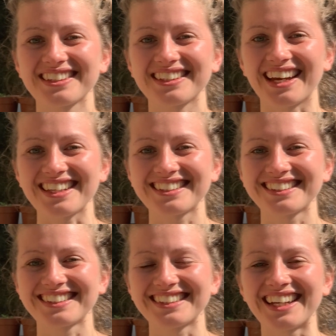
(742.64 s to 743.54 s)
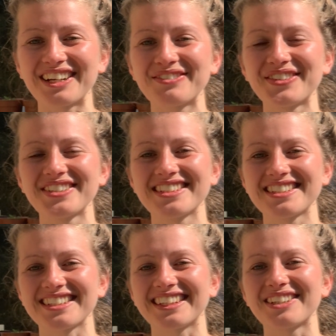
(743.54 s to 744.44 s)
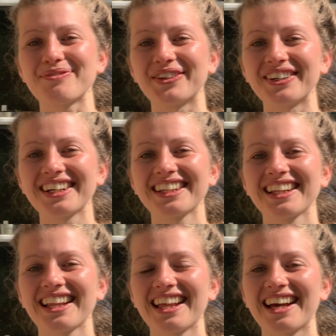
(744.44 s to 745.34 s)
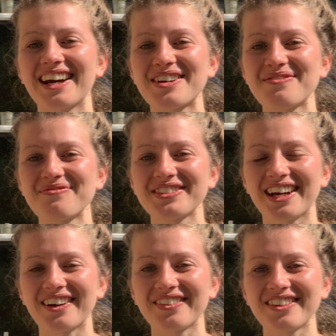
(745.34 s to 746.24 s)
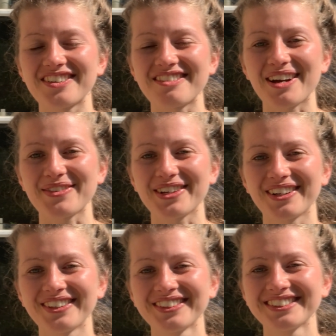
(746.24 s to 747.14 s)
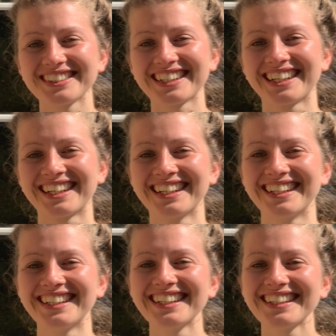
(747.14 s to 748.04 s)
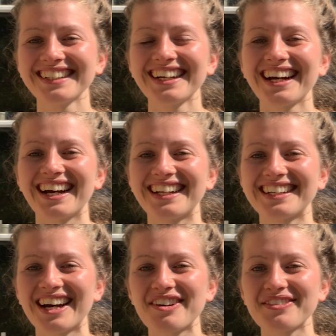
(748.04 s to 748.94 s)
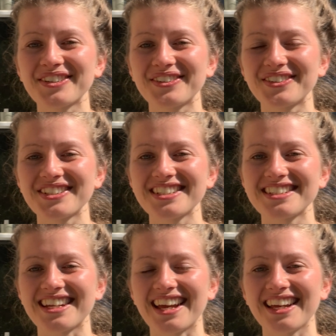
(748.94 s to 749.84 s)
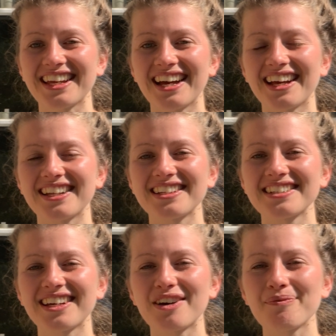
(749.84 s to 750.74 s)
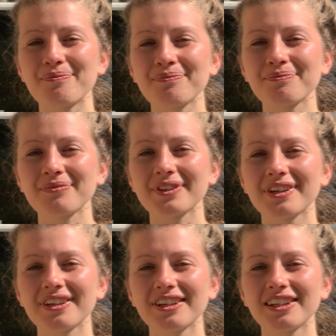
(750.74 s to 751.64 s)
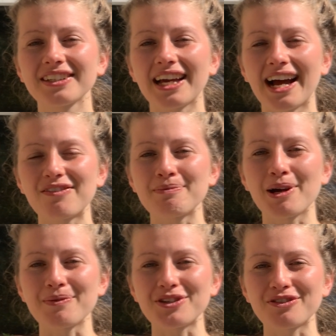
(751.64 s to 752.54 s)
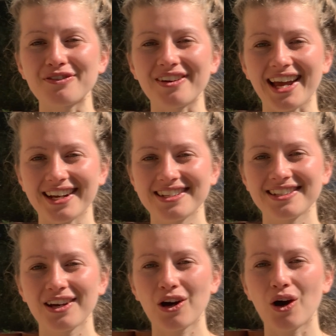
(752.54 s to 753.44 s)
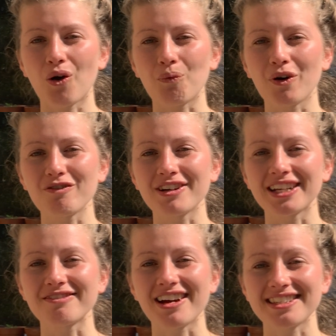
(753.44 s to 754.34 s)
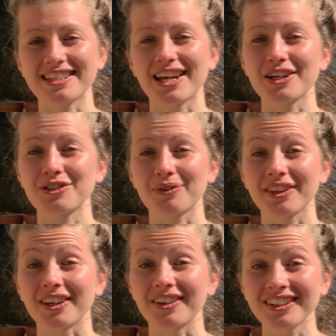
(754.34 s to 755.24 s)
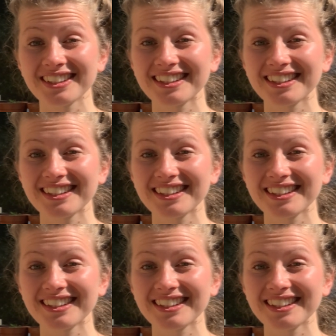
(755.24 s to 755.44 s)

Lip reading: Yeah, I look forward to seeing you more down the rabbit hole. And have a gorgeous day, and have a moment to reflect on what really resonates with you